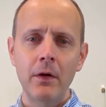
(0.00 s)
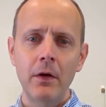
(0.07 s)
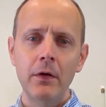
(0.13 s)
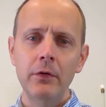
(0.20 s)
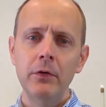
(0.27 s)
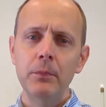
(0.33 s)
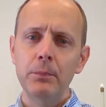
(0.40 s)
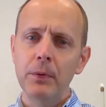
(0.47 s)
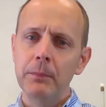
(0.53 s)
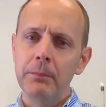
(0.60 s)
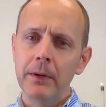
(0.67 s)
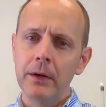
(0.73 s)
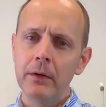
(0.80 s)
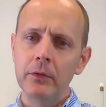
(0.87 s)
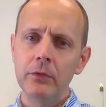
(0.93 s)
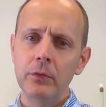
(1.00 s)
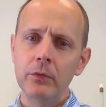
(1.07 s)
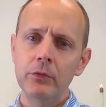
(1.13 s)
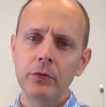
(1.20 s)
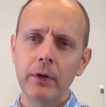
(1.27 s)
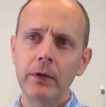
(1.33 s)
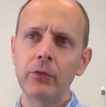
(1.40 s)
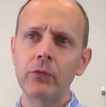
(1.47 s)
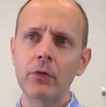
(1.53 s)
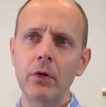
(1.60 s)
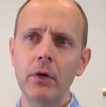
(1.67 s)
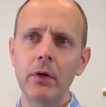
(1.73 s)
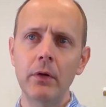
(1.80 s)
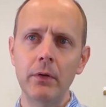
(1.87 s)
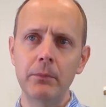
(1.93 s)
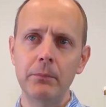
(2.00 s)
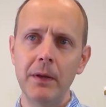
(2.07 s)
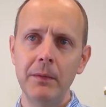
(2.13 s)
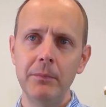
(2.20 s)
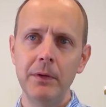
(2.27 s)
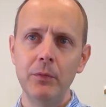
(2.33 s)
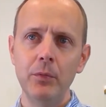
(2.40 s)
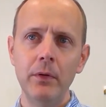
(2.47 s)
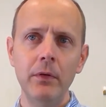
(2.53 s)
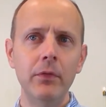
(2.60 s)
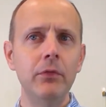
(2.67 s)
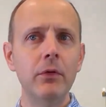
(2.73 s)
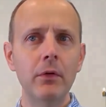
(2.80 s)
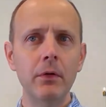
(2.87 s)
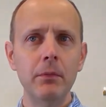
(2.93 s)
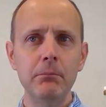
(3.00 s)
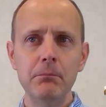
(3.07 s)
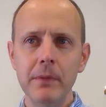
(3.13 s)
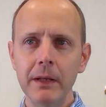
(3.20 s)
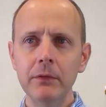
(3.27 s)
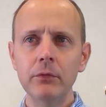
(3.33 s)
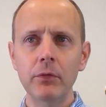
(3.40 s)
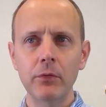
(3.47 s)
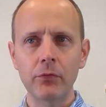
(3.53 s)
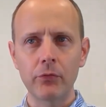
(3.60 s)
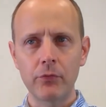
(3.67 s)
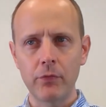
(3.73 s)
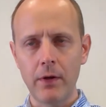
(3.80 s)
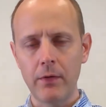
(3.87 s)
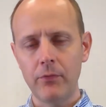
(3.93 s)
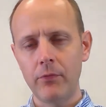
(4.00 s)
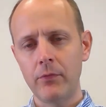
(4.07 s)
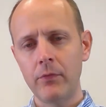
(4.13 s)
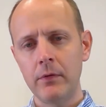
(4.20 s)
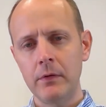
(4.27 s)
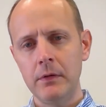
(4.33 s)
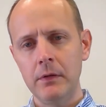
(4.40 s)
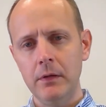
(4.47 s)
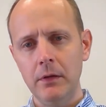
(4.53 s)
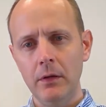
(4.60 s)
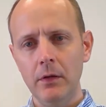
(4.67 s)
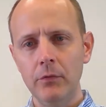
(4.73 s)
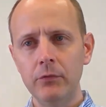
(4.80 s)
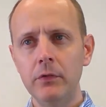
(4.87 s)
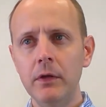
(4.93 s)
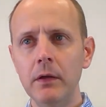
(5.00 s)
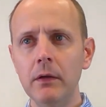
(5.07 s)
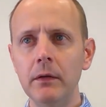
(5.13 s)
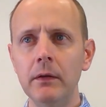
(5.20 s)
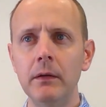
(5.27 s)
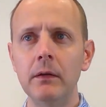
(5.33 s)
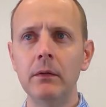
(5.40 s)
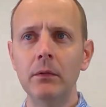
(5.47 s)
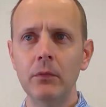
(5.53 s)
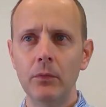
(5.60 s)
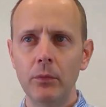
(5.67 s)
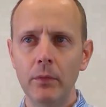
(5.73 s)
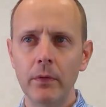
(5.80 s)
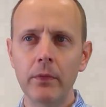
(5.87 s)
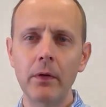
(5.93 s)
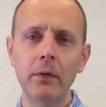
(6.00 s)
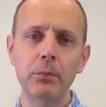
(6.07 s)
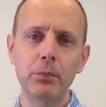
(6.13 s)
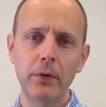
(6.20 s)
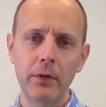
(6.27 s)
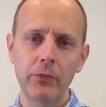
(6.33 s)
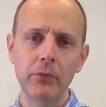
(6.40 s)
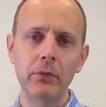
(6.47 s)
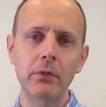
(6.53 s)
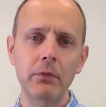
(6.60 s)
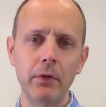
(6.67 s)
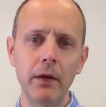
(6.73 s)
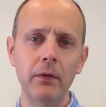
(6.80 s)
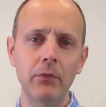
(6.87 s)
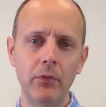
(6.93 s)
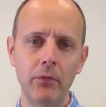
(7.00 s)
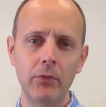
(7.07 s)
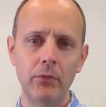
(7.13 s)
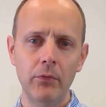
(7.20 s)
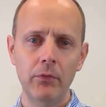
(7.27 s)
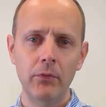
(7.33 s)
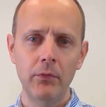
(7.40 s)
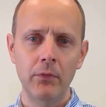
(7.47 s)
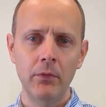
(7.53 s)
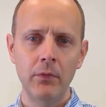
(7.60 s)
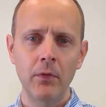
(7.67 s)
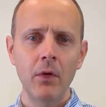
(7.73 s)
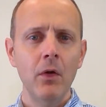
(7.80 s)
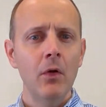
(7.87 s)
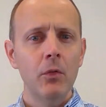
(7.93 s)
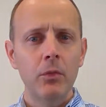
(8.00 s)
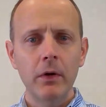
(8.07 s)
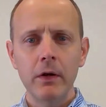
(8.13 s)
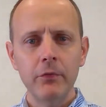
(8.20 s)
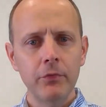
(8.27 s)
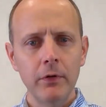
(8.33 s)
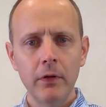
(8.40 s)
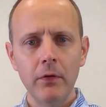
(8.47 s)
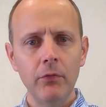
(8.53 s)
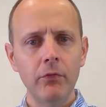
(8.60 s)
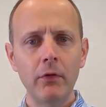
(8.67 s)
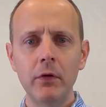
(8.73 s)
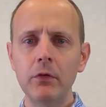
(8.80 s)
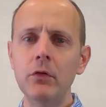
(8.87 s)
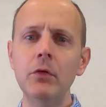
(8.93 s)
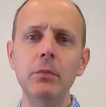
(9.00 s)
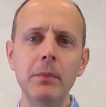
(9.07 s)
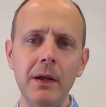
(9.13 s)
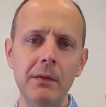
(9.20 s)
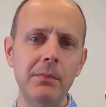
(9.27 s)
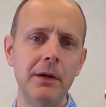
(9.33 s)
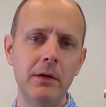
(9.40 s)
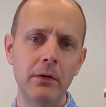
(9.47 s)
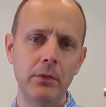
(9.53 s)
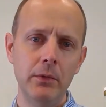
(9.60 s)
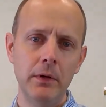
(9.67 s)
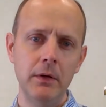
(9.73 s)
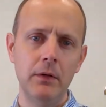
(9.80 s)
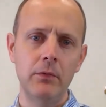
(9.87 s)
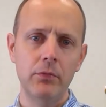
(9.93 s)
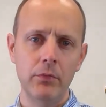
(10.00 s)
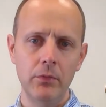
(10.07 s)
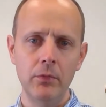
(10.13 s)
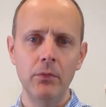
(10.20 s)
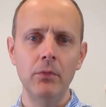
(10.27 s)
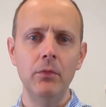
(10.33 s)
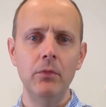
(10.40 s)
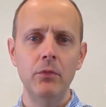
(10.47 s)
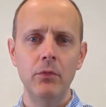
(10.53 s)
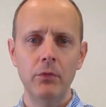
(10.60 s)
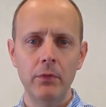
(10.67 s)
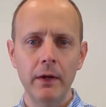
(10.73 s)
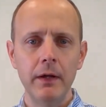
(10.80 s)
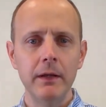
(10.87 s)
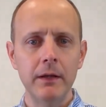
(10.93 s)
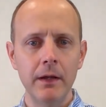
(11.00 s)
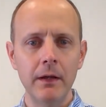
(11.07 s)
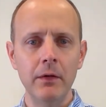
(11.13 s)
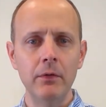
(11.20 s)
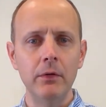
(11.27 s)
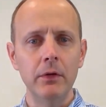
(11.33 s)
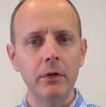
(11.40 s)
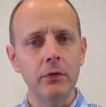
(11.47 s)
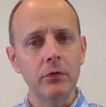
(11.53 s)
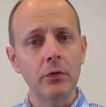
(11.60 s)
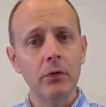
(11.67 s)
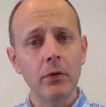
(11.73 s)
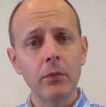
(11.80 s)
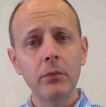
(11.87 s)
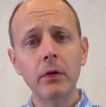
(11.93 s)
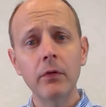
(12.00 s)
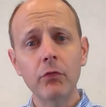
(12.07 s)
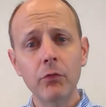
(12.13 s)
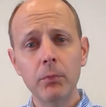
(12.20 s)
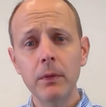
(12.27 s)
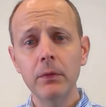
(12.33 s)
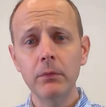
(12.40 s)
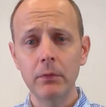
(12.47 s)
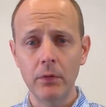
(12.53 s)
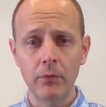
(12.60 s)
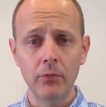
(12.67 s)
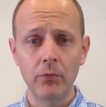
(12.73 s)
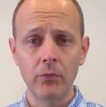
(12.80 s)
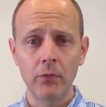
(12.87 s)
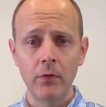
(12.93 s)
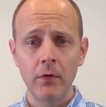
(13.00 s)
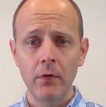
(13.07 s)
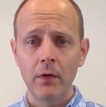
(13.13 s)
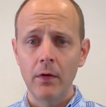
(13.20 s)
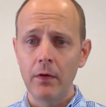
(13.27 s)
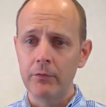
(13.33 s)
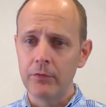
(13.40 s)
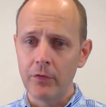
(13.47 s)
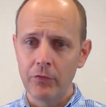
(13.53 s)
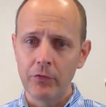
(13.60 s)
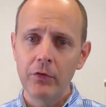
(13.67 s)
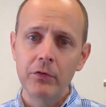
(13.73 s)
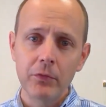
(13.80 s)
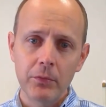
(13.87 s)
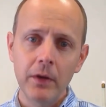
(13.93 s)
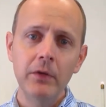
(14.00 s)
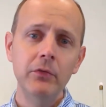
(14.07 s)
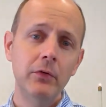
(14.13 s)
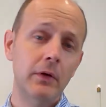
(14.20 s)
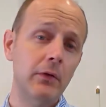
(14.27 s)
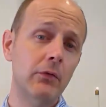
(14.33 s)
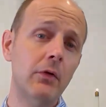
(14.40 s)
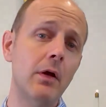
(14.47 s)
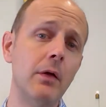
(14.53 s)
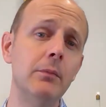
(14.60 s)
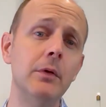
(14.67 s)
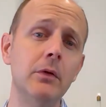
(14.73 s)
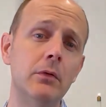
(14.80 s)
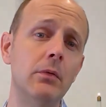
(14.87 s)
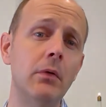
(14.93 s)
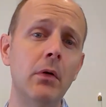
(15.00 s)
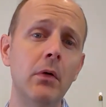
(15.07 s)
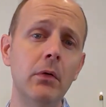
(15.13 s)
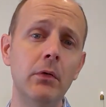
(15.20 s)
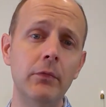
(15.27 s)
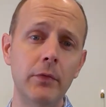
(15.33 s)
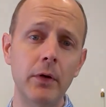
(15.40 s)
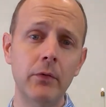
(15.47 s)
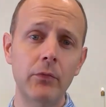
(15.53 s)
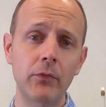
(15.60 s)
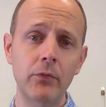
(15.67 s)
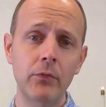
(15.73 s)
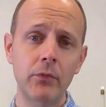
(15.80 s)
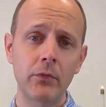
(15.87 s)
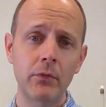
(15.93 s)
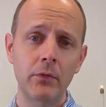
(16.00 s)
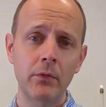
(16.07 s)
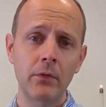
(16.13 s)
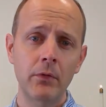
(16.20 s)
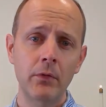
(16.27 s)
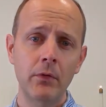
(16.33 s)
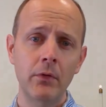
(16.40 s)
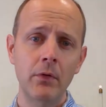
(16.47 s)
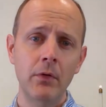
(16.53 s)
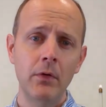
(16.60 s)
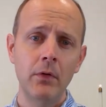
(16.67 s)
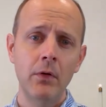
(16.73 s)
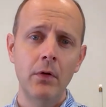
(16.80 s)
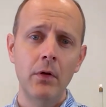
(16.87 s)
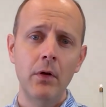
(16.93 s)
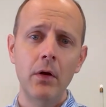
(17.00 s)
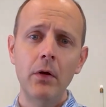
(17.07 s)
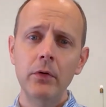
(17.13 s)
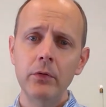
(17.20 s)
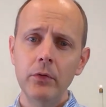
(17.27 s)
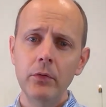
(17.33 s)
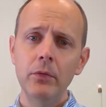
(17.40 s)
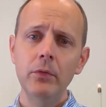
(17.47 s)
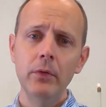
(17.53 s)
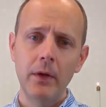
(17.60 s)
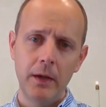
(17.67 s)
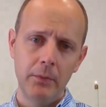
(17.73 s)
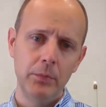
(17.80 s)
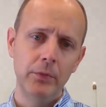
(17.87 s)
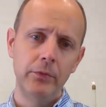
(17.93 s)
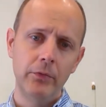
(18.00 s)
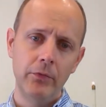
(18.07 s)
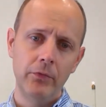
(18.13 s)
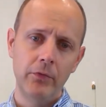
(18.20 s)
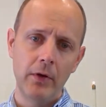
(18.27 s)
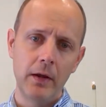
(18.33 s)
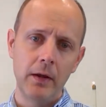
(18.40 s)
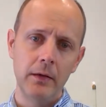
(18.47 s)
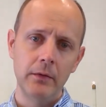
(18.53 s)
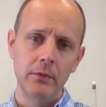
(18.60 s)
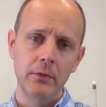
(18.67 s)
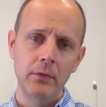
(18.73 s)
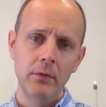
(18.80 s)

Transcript: Are you prepared to entrust God maybe with your mental stress of dealing with our present crisis? Whatever it is that you may be going through right now and your own experience of the situation that's common to all of us, are you able to say,